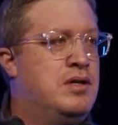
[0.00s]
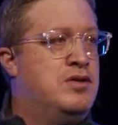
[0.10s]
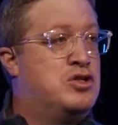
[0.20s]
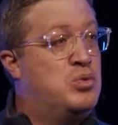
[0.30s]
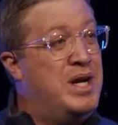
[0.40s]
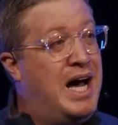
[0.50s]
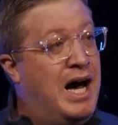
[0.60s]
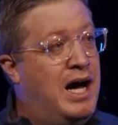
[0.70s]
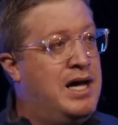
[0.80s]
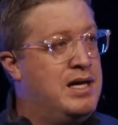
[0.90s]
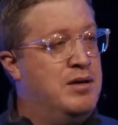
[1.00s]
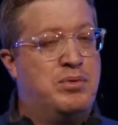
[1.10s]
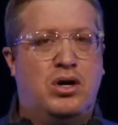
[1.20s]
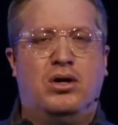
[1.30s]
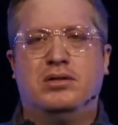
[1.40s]
This is what I
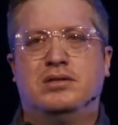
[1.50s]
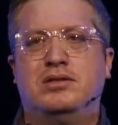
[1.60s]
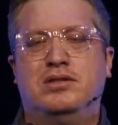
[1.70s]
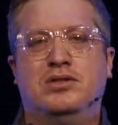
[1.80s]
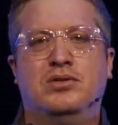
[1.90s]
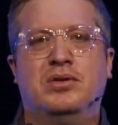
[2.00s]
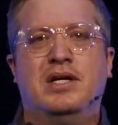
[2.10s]
am called to do.